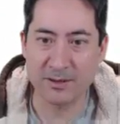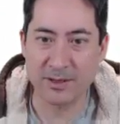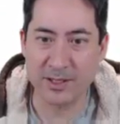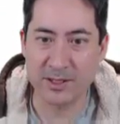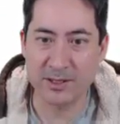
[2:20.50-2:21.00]

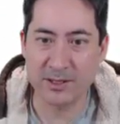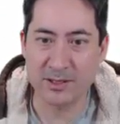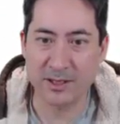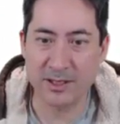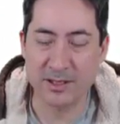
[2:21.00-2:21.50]

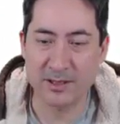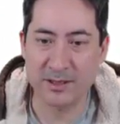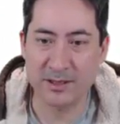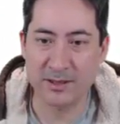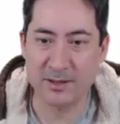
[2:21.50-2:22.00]
corrections uh,
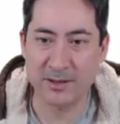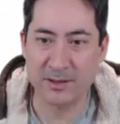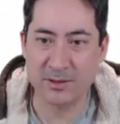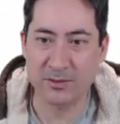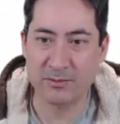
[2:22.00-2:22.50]
to this. I
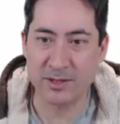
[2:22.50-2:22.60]
sort of